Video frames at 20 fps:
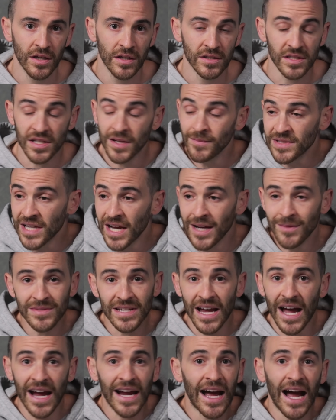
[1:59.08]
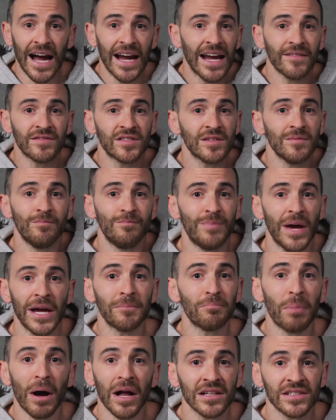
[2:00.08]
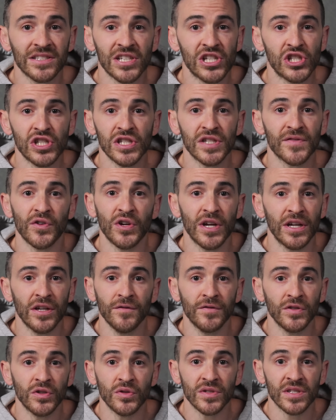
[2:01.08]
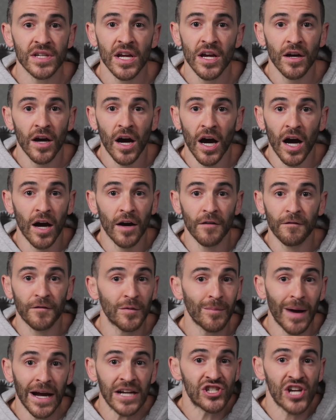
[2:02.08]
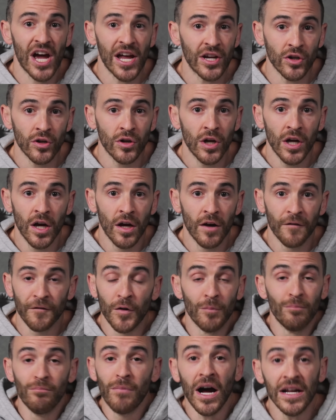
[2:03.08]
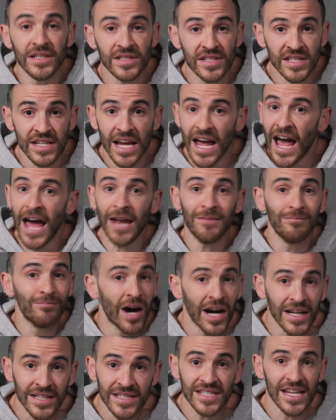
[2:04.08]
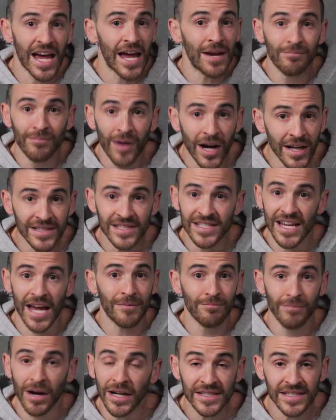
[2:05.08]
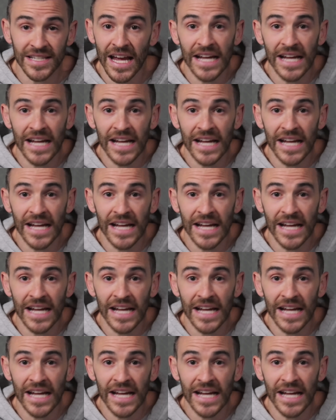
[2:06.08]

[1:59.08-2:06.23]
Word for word: Sometimes I, I have to beg politicians for interviews uh, for my channel for months and months and months and months